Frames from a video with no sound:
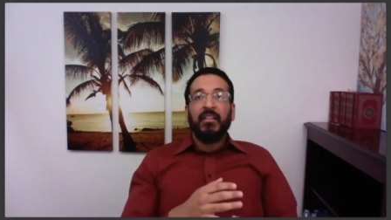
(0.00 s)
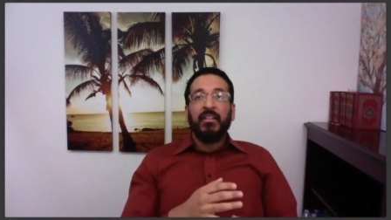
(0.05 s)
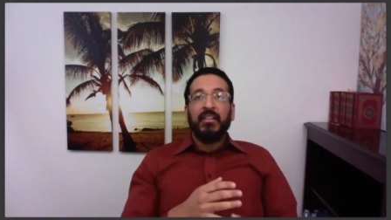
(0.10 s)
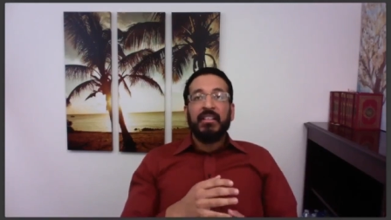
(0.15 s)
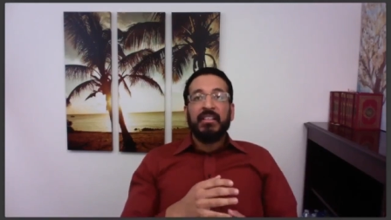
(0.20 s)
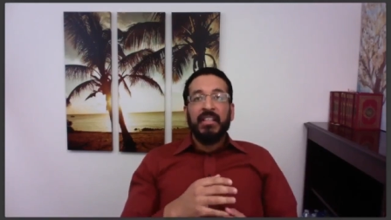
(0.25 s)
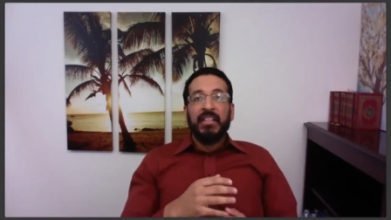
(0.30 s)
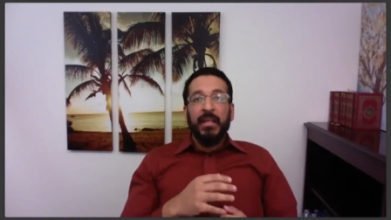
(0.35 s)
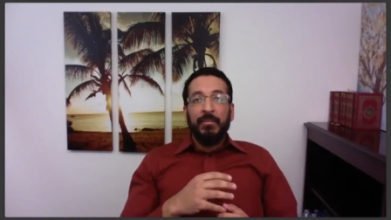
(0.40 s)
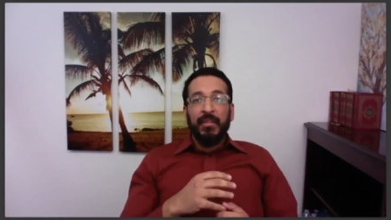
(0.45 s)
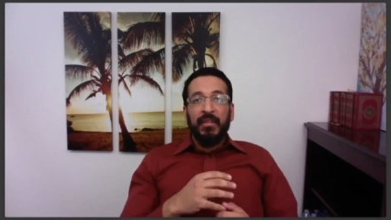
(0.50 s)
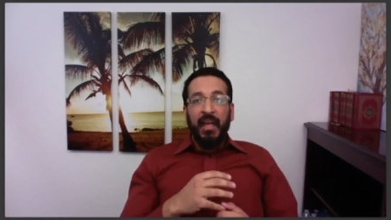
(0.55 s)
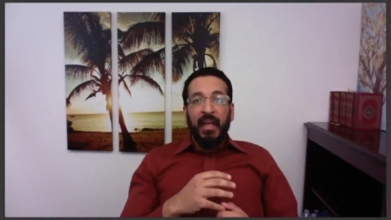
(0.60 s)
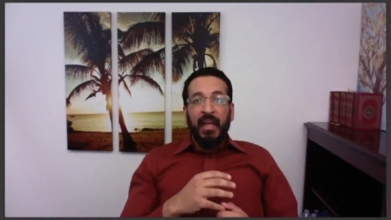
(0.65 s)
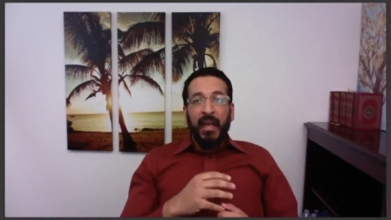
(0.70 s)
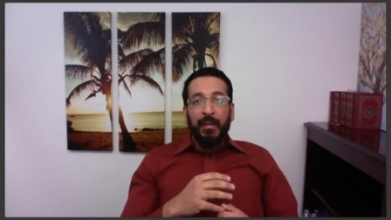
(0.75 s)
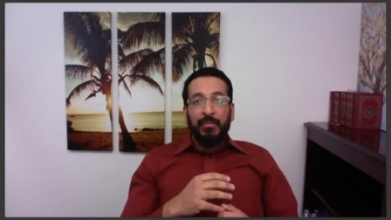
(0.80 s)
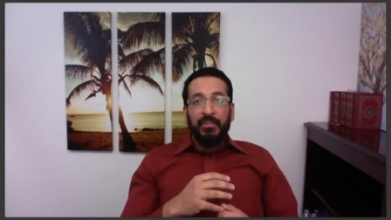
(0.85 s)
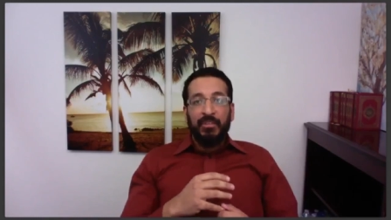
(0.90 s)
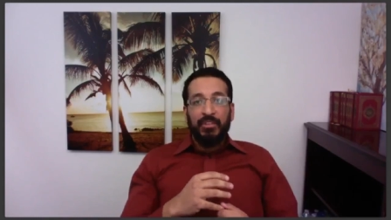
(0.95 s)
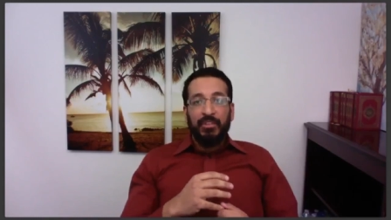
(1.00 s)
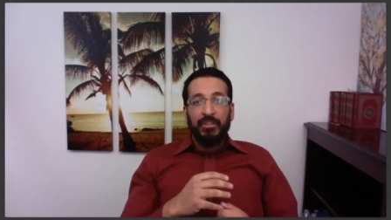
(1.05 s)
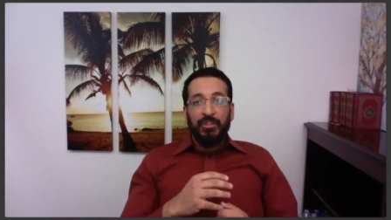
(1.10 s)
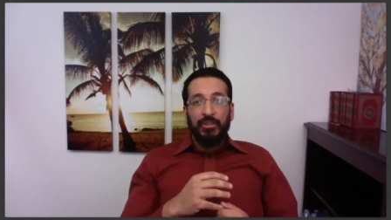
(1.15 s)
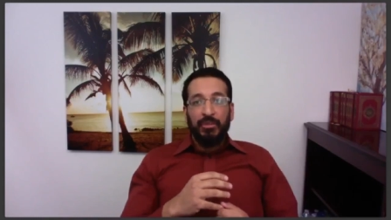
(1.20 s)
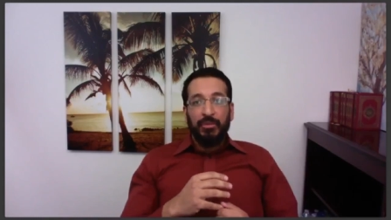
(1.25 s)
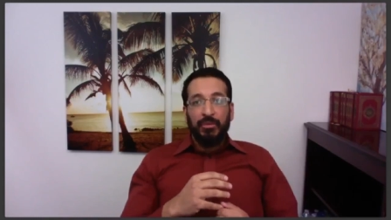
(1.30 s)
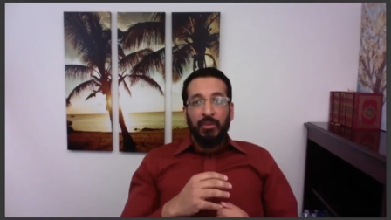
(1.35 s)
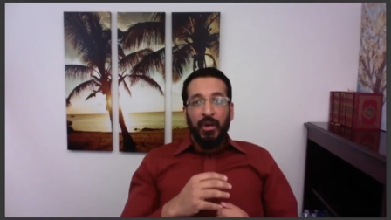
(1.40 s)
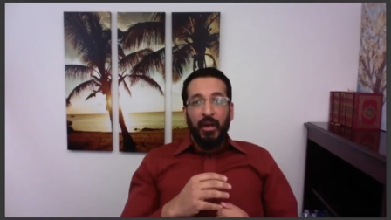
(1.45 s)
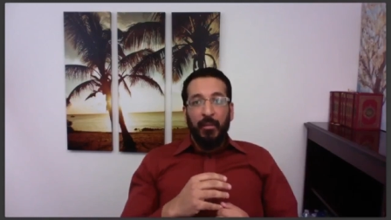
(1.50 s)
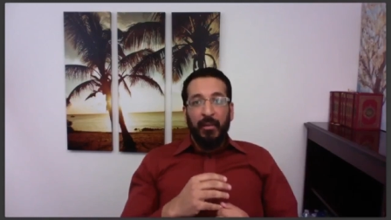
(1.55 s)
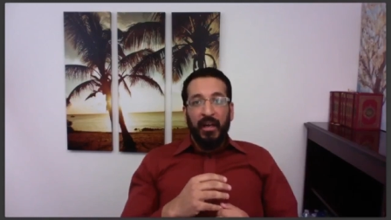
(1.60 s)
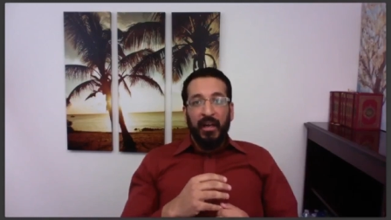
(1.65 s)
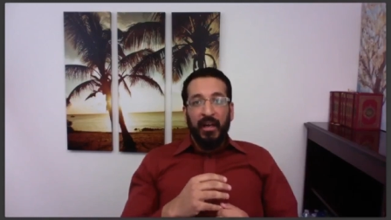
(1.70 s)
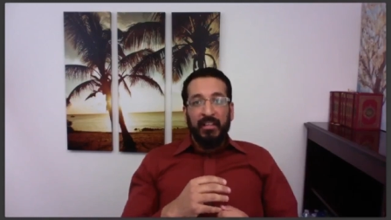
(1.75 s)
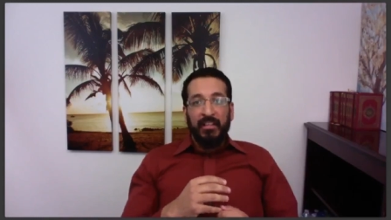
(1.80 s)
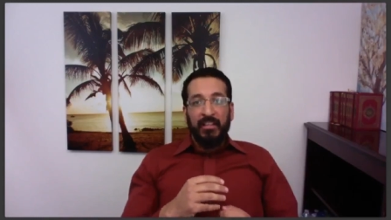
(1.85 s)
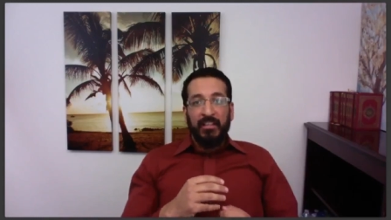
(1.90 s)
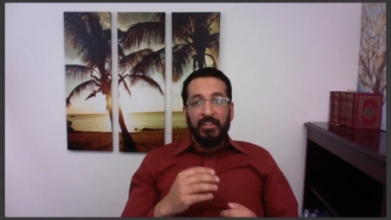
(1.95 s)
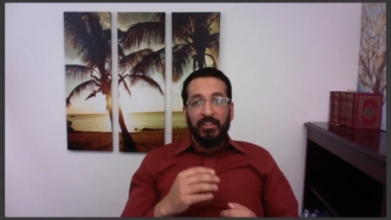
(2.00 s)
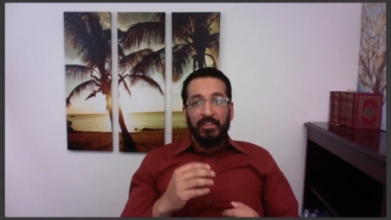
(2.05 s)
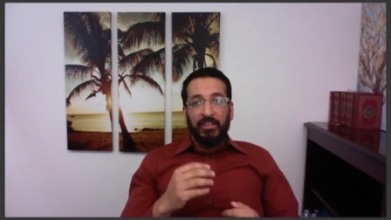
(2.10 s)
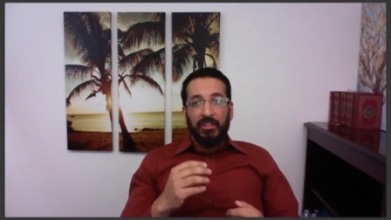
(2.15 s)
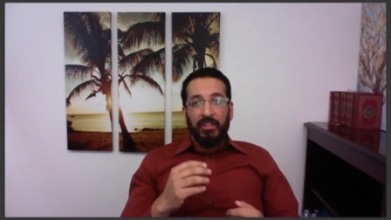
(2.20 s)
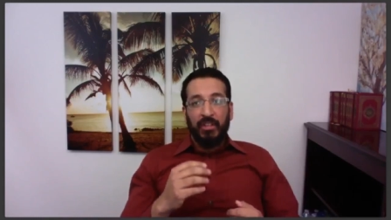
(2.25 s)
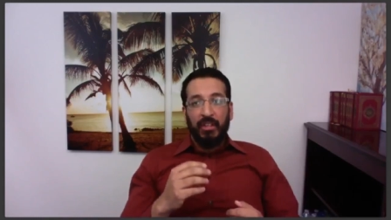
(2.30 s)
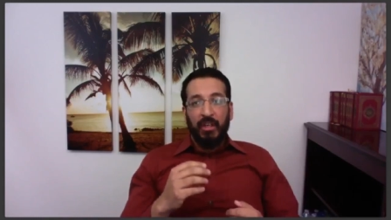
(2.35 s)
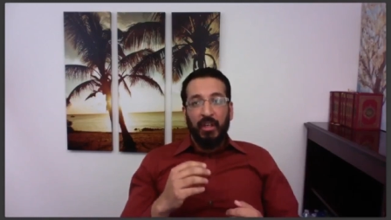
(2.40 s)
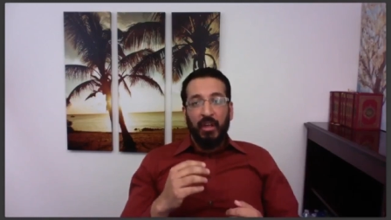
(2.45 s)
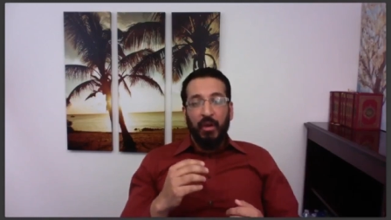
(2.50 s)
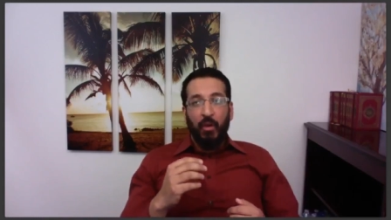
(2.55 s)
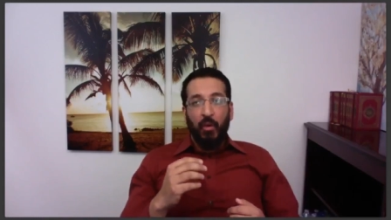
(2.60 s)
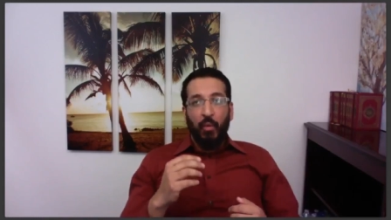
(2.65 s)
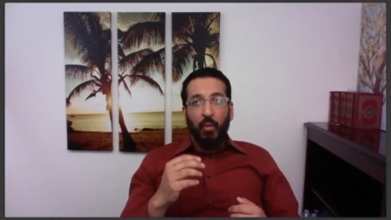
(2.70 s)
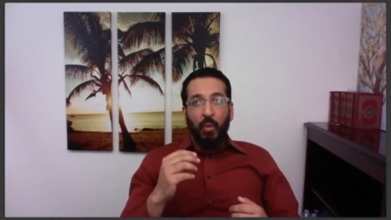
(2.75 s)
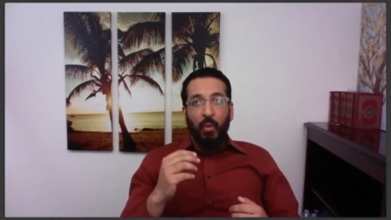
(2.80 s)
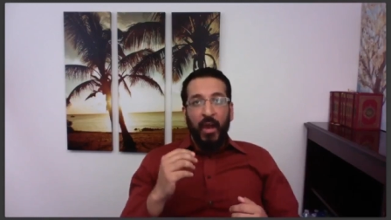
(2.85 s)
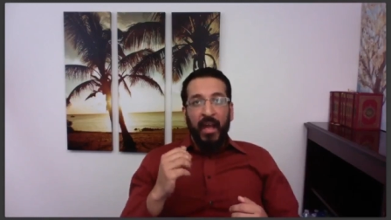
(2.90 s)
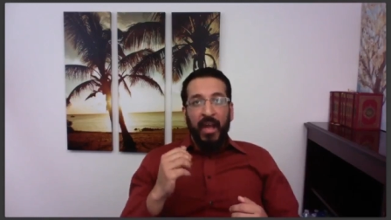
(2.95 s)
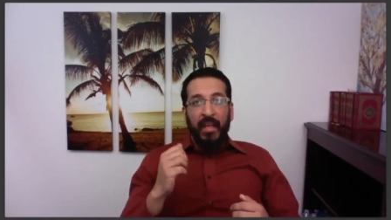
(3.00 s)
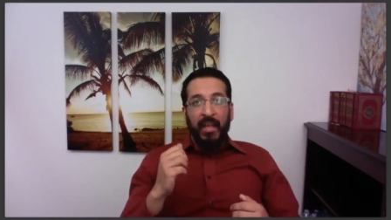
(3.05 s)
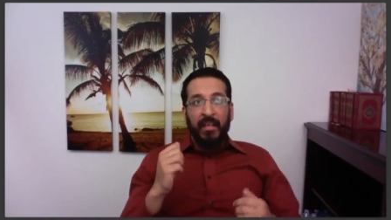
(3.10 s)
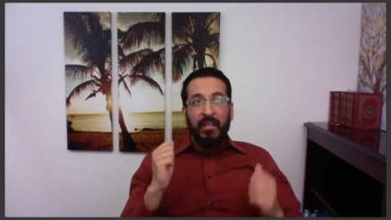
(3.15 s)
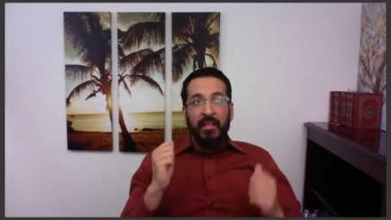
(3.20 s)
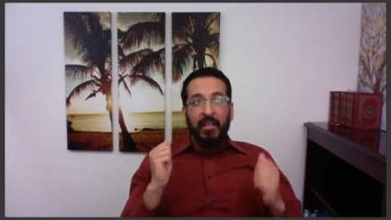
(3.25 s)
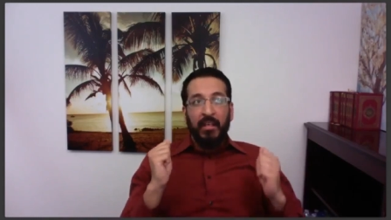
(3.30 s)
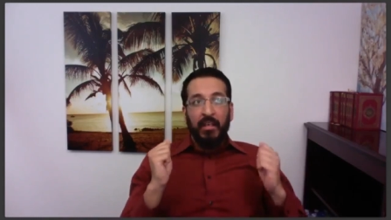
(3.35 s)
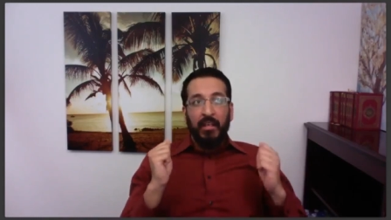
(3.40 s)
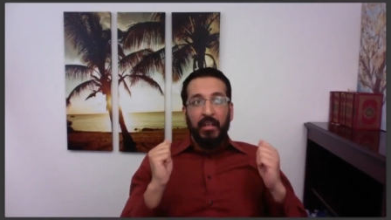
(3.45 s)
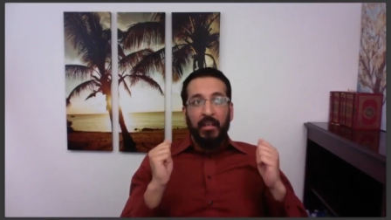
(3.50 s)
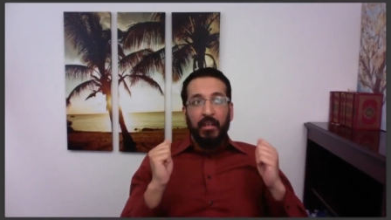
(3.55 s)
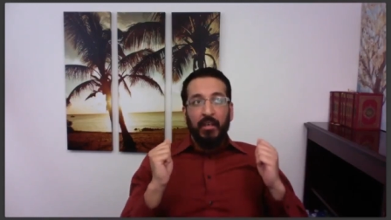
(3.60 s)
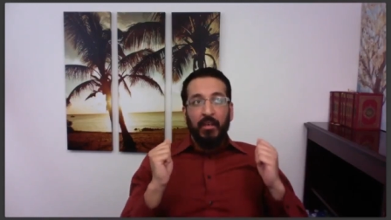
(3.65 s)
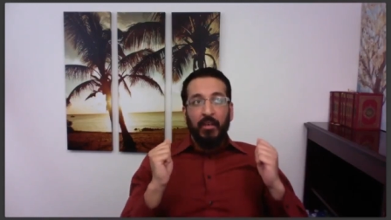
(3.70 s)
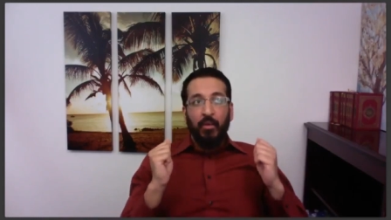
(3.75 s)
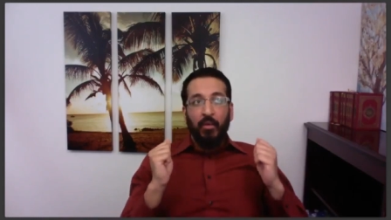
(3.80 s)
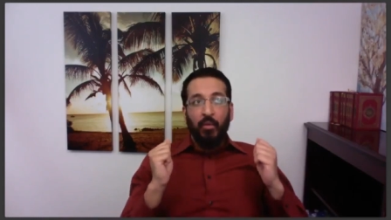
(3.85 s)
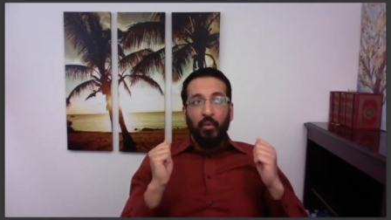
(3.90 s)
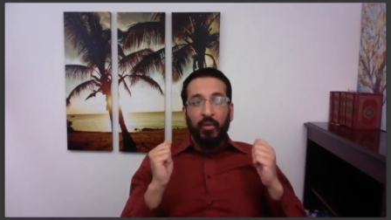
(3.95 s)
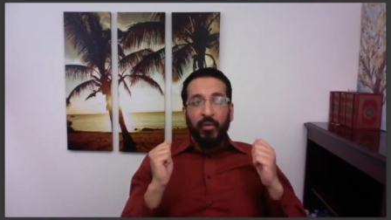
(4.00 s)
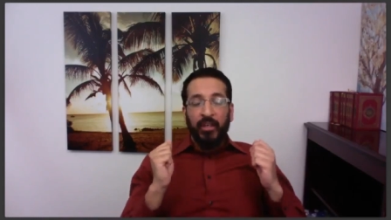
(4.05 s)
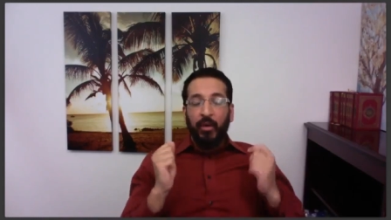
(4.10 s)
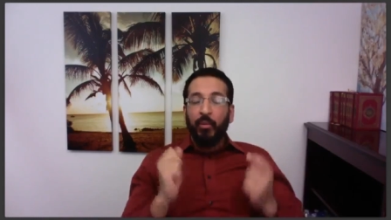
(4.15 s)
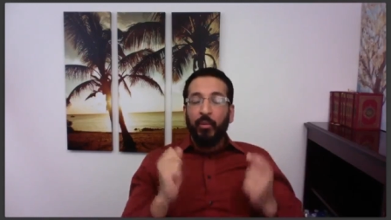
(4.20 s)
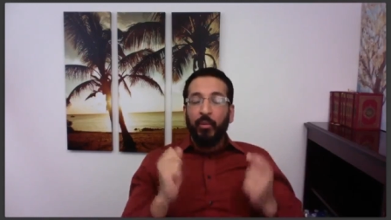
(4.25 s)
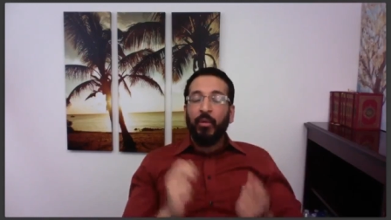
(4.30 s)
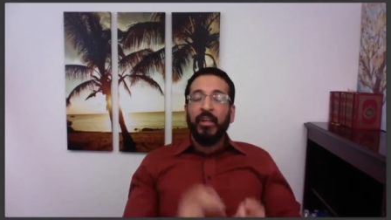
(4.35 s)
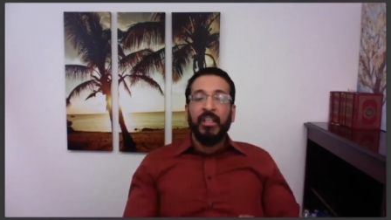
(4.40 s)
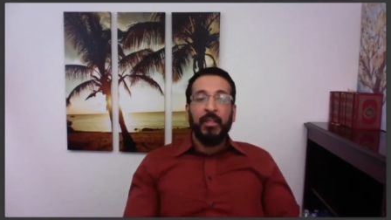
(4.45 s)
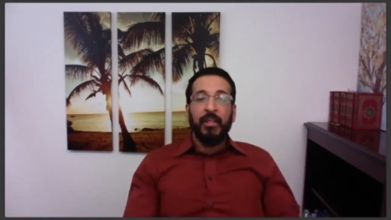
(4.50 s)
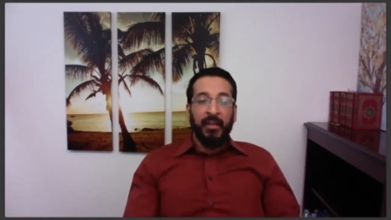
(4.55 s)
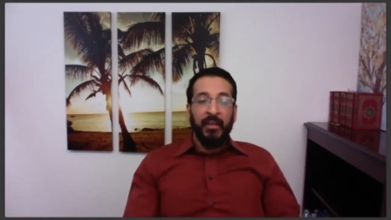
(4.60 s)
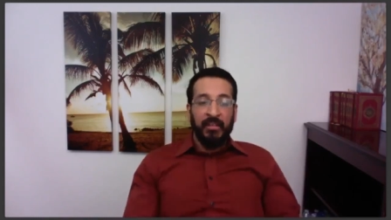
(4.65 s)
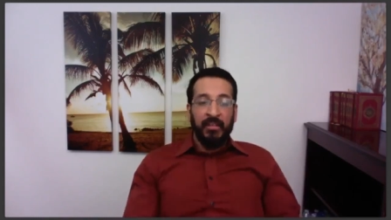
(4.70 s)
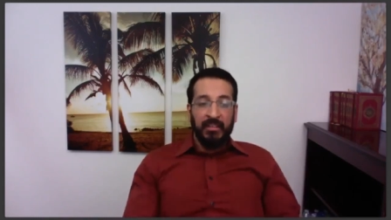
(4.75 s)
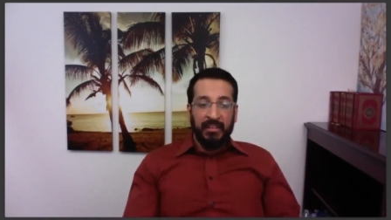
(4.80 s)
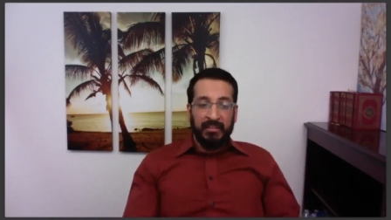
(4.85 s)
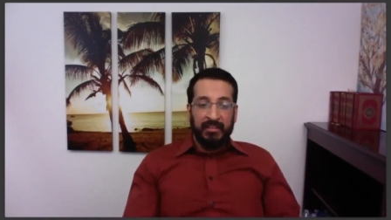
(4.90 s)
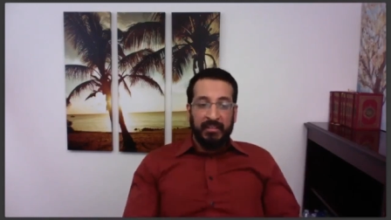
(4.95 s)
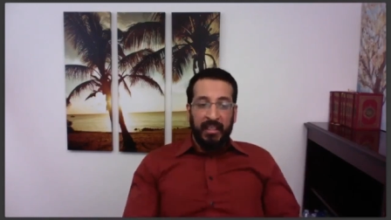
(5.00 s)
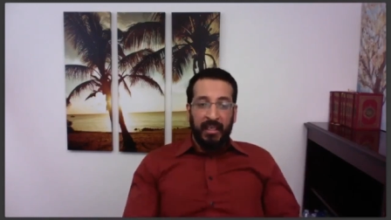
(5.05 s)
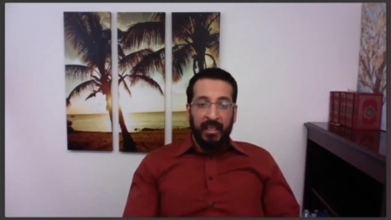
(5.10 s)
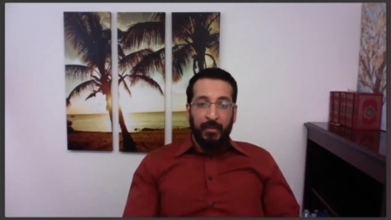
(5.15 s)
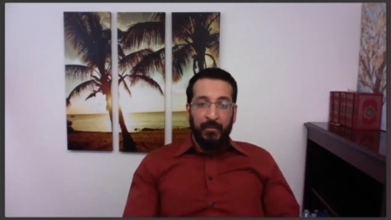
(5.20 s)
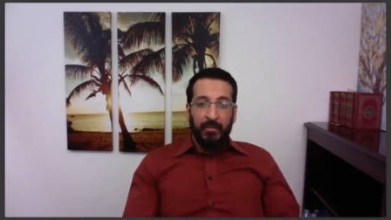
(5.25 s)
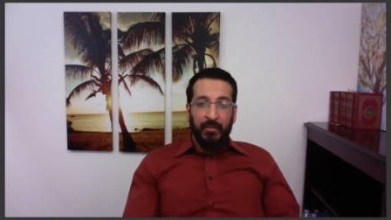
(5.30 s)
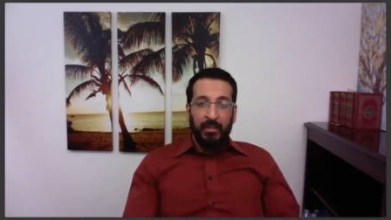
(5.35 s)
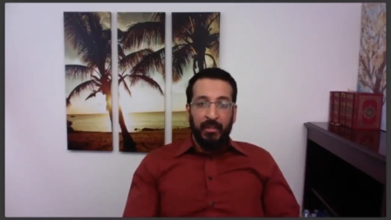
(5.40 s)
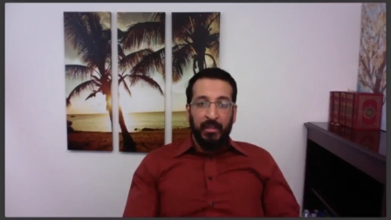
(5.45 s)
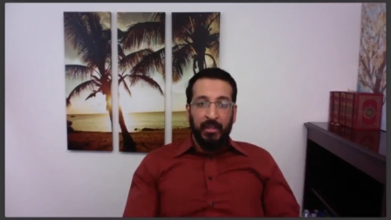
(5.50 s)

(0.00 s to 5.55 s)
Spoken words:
the same thing happens to our bodies when we are worried about an exam,